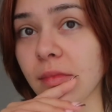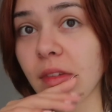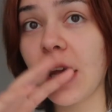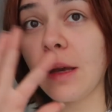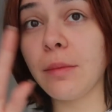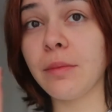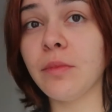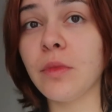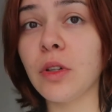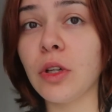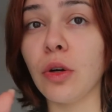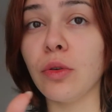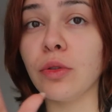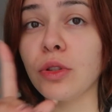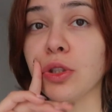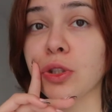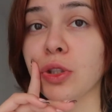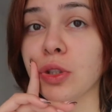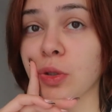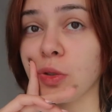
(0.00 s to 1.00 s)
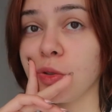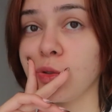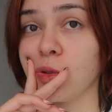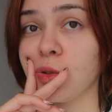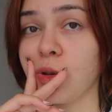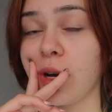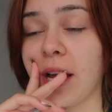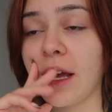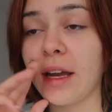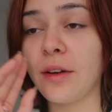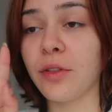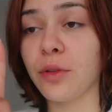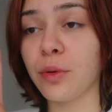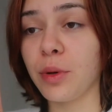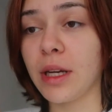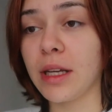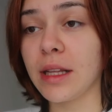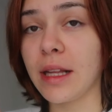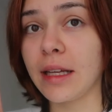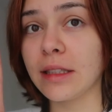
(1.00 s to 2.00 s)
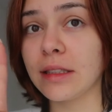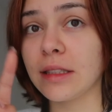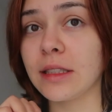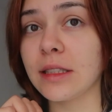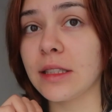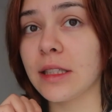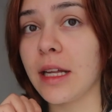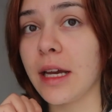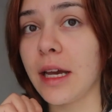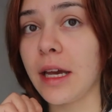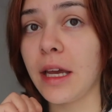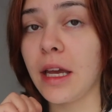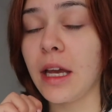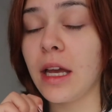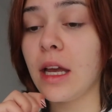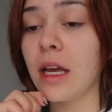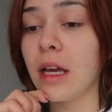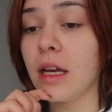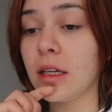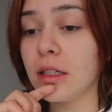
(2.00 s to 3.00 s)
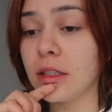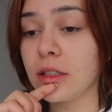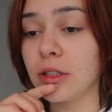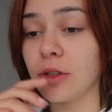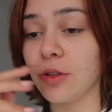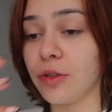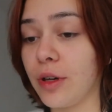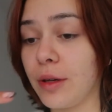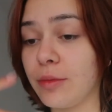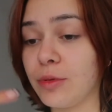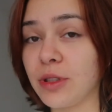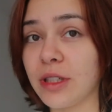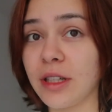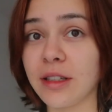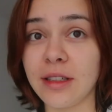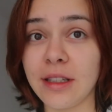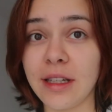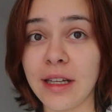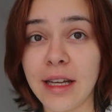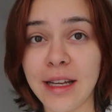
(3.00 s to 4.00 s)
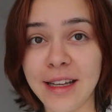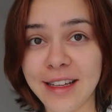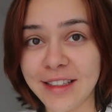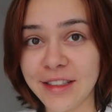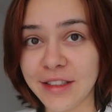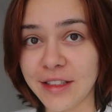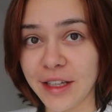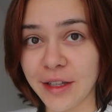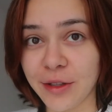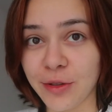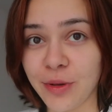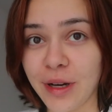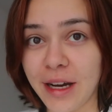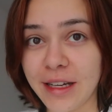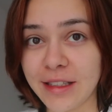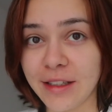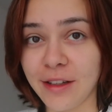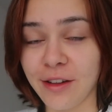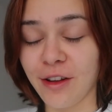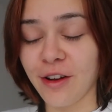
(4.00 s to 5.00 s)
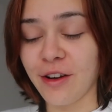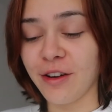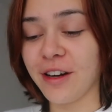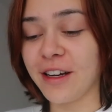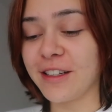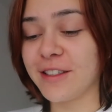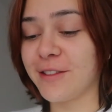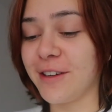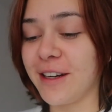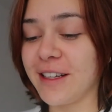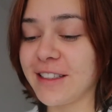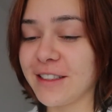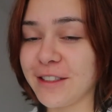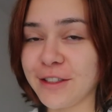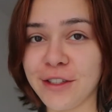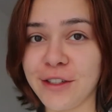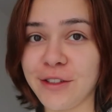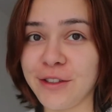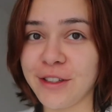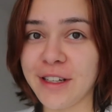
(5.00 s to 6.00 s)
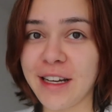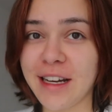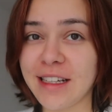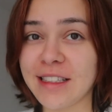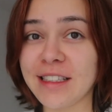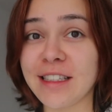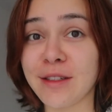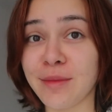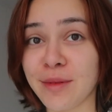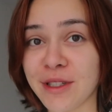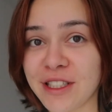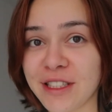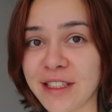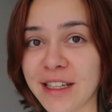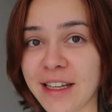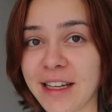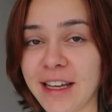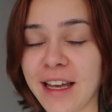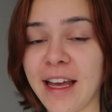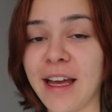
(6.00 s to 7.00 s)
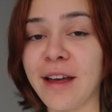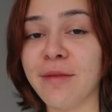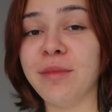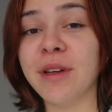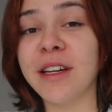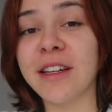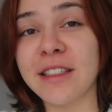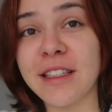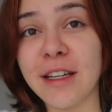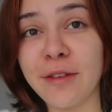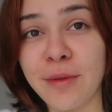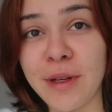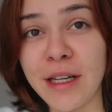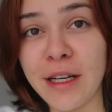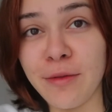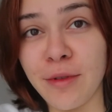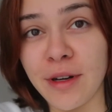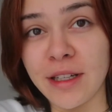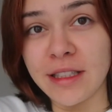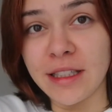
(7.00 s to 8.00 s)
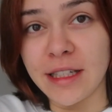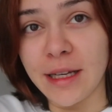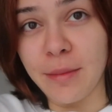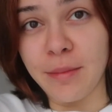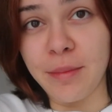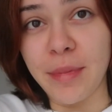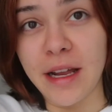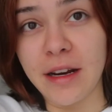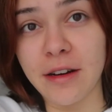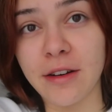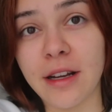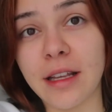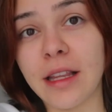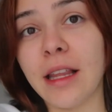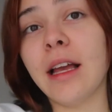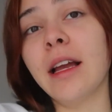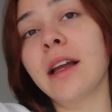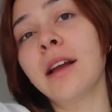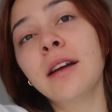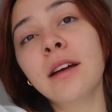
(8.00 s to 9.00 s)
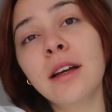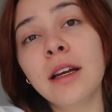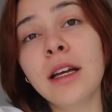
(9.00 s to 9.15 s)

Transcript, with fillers: I'm going to school. I have three classes today, so I'm just gonna take you guys along. I try to show you guys as much as I can because I really want to get better at like